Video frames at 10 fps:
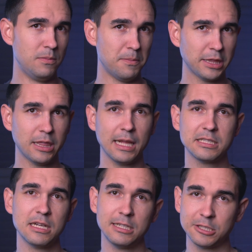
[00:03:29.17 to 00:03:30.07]
but
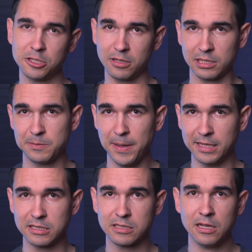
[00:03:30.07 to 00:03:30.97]
that's an additional
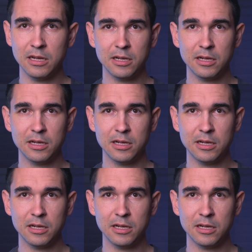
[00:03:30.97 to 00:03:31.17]
expense.